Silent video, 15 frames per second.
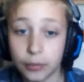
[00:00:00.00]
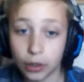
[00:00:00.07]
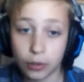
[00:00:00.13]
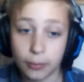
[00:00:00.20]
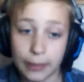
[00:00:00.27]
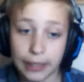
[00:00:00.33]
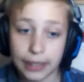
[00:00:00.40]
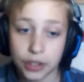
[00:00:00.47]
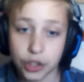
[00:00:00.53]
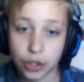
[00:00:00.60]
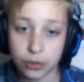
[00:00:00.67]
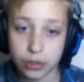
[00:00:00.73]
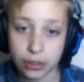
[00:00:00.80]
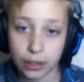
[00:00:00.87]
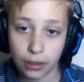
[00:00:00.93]
I'm not
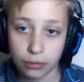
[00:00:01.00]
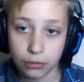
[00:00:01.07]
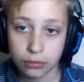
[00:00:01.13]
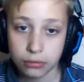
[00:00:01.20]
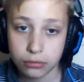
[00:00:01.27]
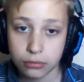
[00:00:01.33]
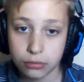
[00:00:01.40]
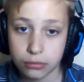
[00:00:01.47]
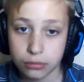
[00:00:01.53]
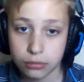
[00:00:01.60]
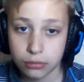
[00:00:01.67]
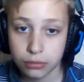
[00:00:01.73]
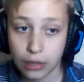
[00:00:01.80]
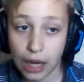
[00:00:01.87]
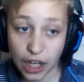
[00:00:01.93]
making jokes now.
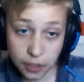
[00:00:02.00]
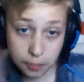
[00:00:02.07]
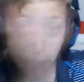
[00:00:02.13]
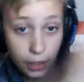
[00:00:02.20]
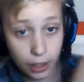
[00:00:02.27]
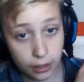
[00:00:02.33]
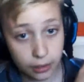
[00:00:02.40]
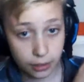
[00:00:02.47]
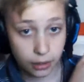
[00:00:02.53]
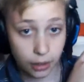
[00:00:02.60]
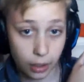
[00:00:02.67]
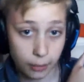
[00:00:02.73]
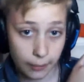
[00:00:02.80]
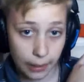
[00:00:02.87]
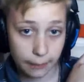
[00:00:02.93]
I just put
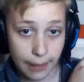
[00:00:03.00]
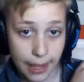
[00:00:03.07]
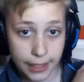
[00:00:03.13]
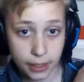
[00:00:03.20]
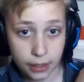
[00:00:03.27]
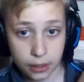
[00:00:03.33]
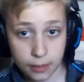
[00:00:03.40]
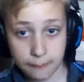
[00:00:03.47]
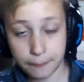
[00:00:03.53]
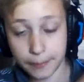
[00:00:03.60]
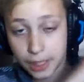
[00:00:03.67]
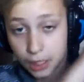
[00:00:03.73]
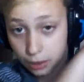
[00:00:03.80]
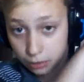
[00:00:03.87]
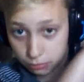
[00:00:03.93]
it uh, on my bed
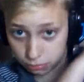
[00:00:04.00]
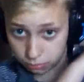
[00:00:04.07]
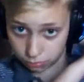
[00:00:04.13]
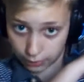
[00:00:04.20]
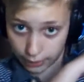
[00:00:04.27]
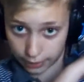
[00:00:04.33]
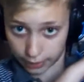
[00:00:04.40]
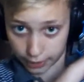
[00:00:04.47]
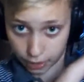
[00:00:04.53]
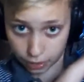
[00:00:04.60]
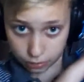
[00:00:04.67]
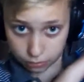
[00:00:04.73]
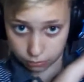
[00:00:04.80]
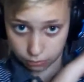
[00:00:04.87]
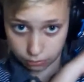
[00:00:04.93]
because right
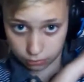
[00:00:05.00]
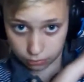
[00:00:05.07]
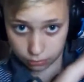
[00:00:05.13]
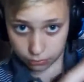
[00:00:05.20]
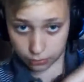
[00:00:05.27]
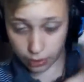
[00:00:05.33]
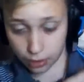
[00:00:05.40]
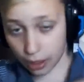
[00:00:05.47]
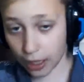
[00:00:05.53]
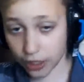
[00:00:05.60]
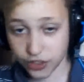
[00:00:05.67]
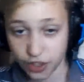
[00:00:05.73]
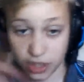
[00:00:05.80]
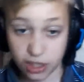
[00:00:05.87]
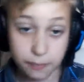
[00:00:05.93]
here.
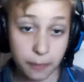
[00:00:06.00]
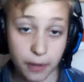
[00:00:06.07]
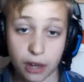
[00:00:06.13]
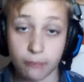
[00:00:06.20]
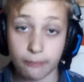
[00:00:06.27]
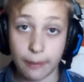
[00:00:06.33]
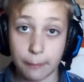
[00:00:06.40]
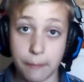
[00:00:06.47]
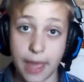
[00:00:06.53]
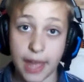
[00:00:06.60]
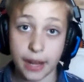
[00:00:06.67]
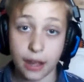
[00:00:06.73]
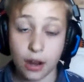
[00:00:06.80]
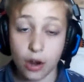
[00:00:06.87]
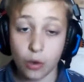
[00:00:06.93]
I just put it on my
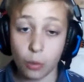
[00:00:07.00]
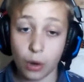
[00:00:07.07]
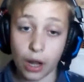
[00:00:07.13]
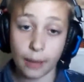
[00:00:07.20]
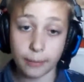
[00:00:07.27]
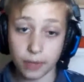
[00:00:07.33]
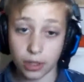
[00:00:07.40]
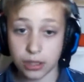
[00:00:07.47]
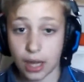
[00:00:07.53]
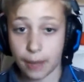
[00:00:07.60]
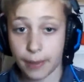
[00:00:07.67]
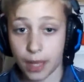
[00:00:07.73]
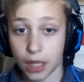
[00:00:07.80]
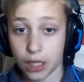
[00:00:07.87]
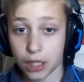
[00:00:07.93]
bed while I'm
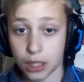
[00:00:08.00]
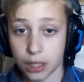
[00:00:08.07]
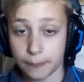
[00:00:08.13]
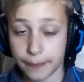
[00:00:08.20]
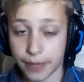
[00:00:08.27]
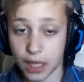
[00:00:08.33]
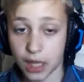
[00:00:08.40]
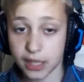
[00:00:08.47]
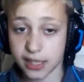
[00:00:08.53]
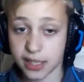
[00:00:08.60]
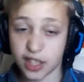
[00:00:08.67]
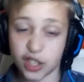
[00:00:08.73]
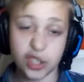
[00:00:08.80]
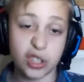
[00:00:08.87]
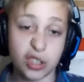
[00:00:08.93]
not sleeping
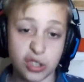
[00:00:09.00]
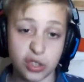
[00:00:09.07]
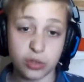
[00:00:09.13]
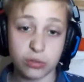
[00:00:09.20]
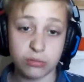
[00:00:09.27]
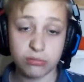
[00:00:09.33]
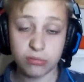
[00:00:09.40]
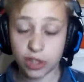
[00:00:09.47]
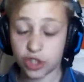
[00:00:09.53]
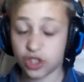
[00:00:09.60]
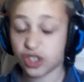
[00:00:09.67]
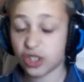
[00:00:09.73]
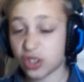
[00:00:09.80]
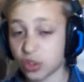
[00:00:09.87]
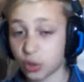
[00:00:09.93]
because it just looks
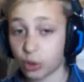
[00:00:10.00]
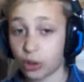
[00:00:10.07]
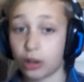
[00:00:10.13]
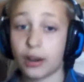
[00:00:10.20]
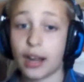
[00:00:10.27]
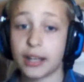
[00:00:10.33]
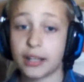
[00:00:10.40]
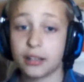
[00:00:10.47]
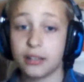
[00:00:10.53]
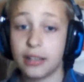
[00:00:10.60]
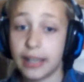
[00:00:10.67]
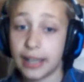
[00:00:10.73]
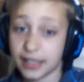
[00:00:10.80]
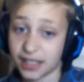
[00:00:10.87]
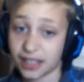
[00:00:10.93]
it just looks cool. All
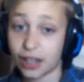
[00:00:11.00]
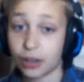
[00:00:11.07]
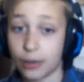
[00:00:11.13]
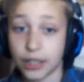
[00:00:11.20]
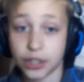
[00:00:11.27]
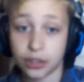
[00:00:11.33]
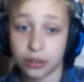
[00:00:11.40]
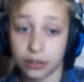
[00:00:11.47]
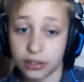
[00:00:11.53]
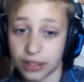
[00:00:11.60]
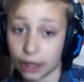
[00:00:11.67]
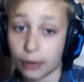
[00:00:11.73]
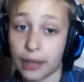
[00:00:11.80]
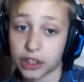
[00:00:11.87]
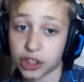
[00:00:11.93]
right. Yeah, it's decoration.
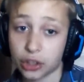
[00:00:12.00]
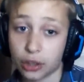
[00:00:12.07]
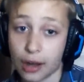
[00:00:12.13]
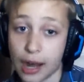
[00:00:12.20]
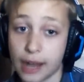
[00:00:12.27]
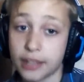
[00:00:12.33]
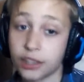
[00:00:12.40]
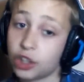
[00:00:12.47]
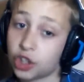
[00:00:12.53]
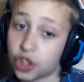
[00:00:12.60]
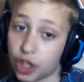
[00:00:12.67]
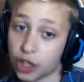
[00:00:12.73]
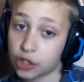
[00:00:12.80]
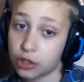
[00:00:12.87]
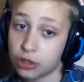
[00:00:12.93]
Decoration. All right.
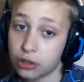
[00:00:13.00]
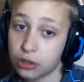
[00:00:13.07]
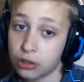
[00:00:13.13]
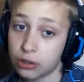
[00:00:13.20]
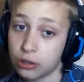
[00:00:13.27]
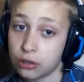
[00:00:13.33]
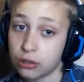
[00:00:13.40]
Don't judge.